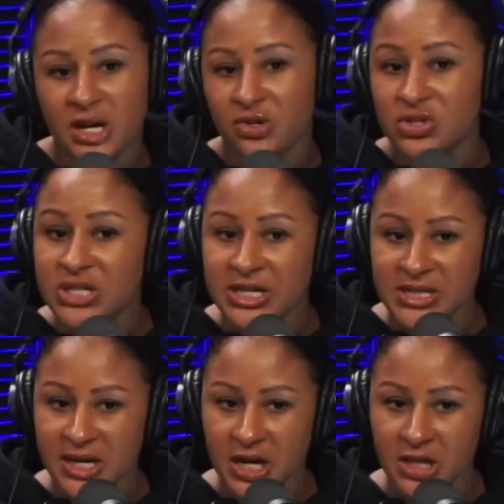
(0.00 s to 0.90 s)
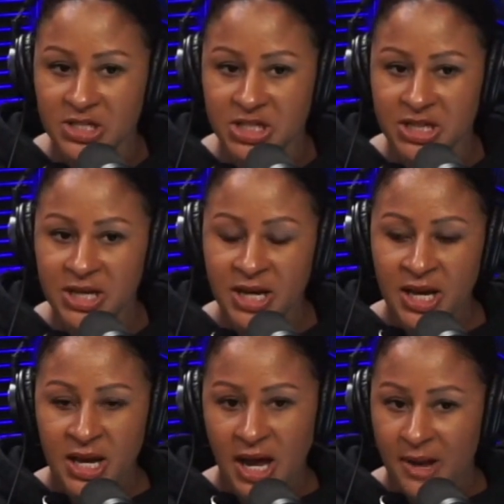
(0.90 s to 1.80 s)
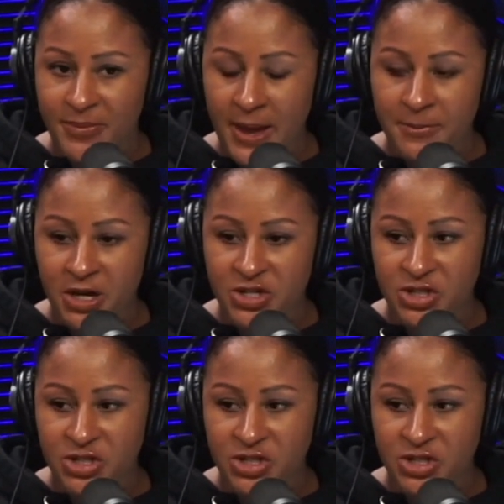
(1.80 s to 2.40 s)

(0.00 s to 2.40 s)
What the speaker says: understand technology that much.